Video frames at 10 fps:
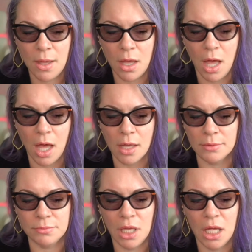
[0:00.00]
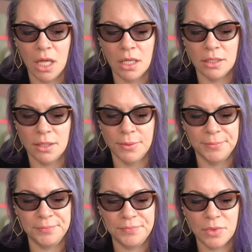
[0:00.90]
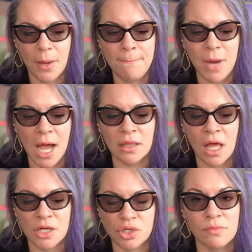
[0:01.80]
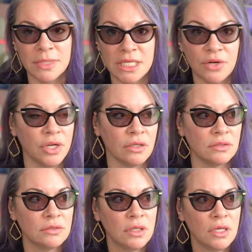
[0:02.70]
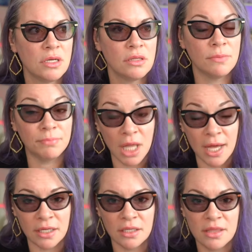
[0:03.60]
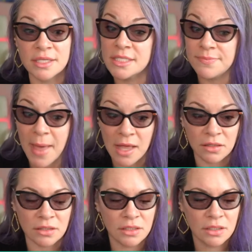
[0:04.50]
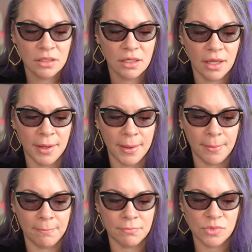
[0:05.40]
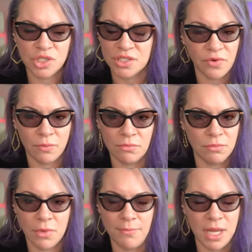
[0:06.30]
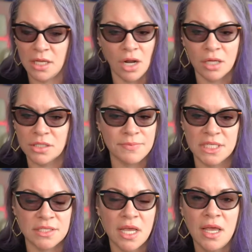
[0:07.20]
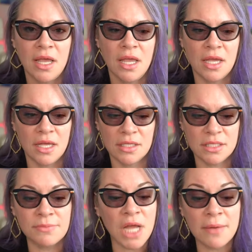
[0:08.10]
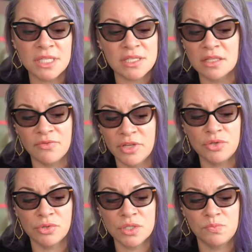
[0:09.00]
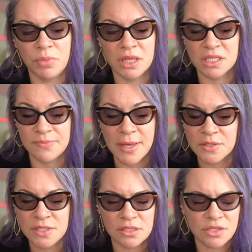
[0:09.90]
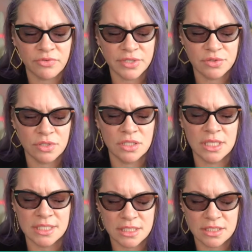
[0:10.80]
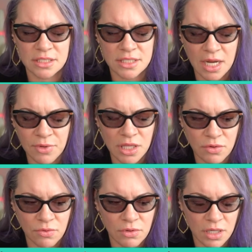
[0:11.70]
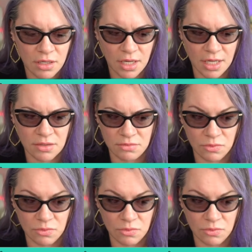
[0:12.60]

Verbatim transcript: uh, uh, biological material, the blood, the smell, um, just from being at autopsies. It, sometimes it's not the visuals, but the smells that are so visceral that stay with you and